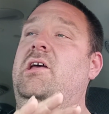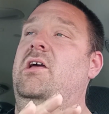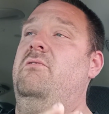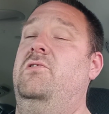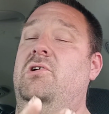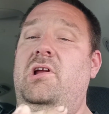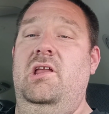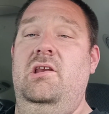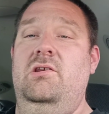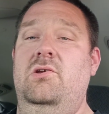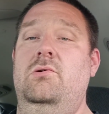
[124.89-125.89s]
if you're
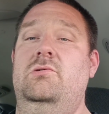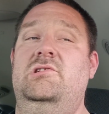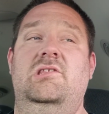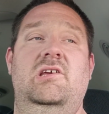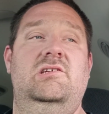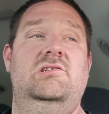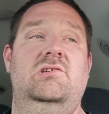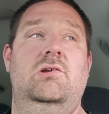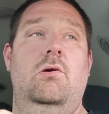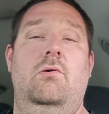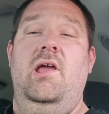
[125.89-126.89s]
getting new to this and
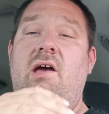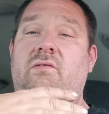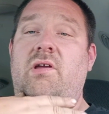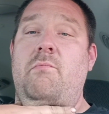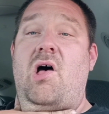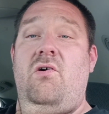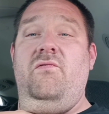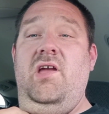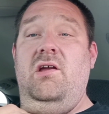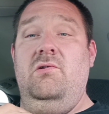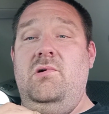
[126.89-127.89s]
you don't have a
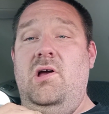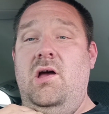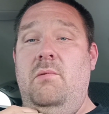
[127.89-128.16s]
Belfang